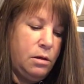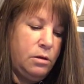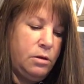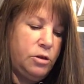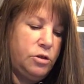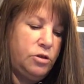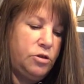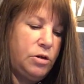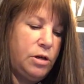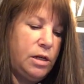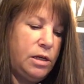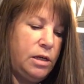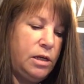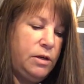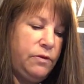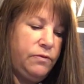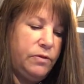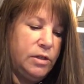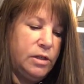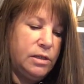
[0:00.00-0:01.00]
Just try to
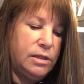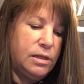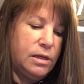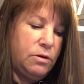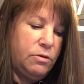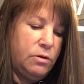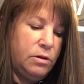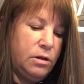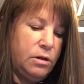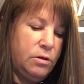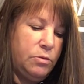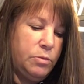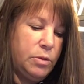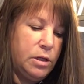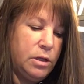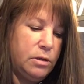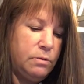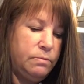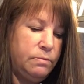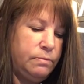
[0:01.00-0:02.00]
even this out a little bit.
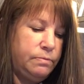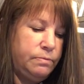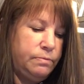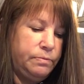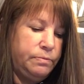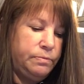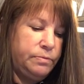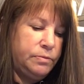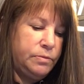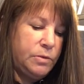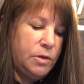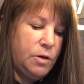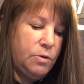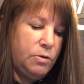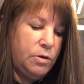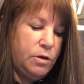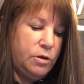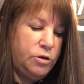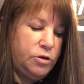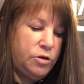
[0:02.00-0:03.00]

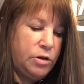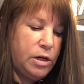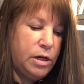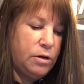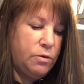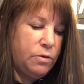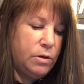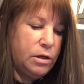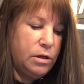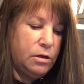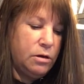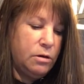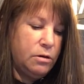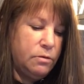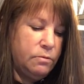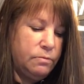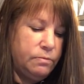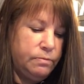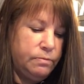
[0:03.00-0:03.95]
That will dry quicker.